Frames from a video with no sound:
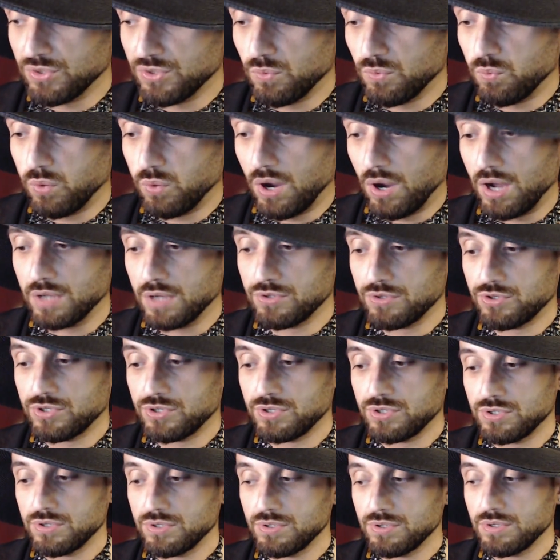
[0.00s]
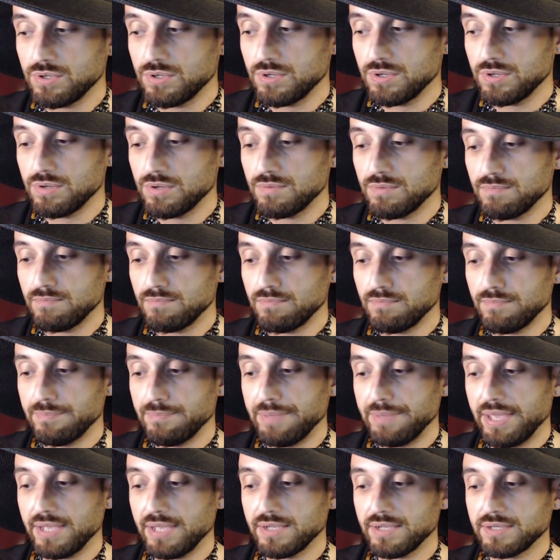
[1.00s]
as a watch
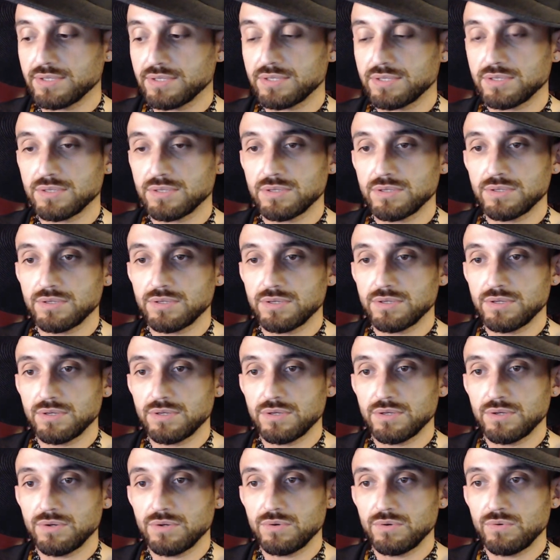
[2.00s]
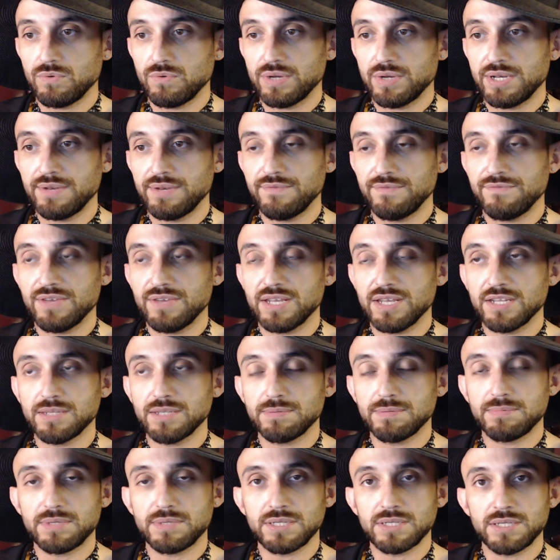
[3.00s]
makes when
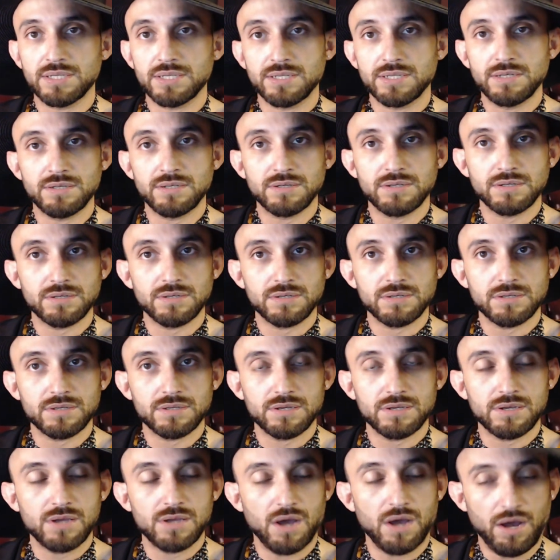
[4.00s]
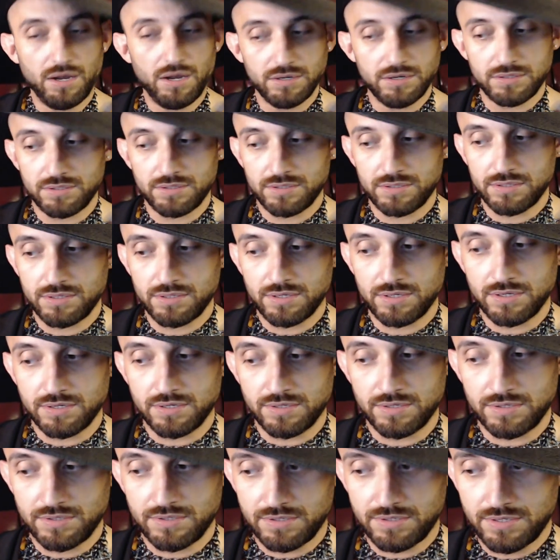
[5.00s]
enveloped in
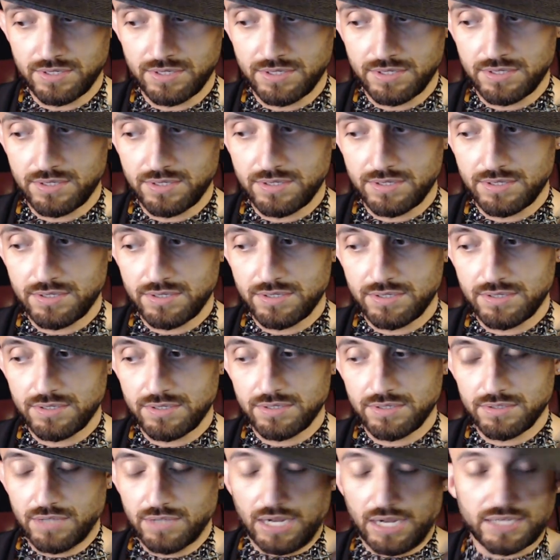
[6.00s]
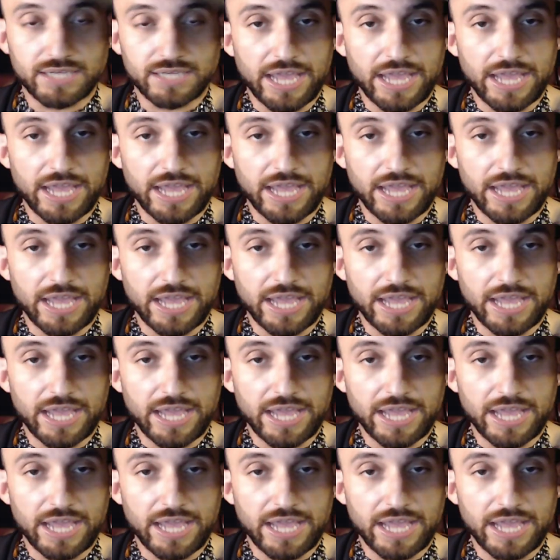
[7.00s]
cotton. I